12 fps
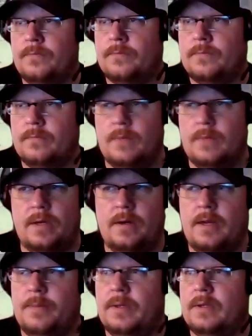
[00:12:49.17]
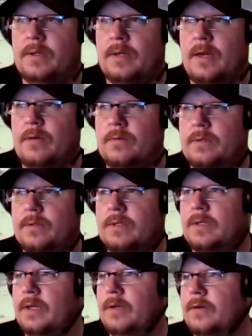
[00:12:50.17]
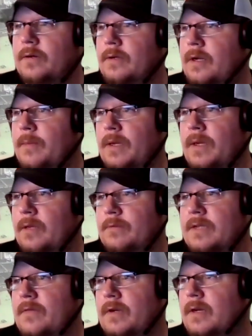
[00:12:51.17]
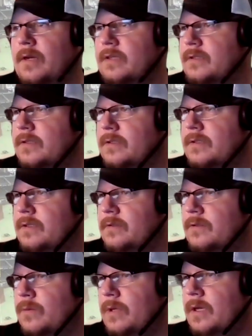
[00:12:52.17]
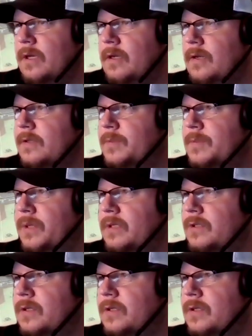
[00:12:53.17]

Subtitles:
Better happening now than later. And he was having an excellent season, 28 innings pitched,